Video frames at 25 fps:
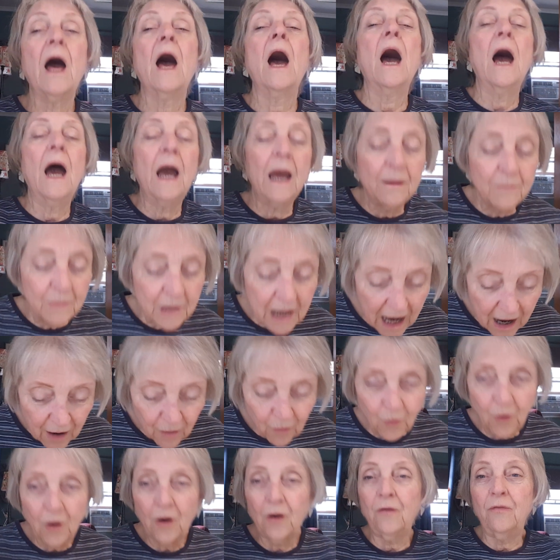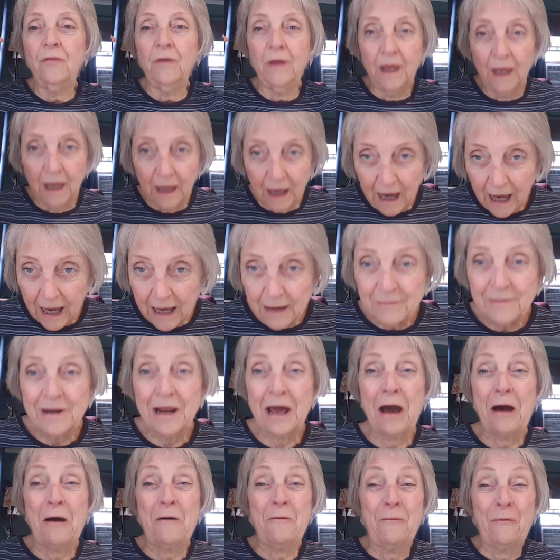I'm not worthy. I'm
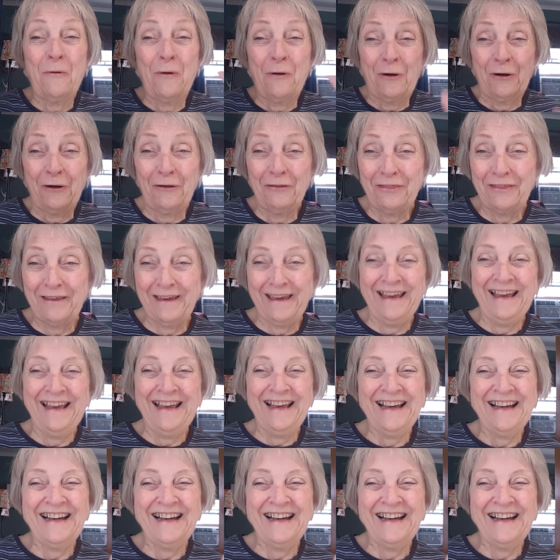not worthy.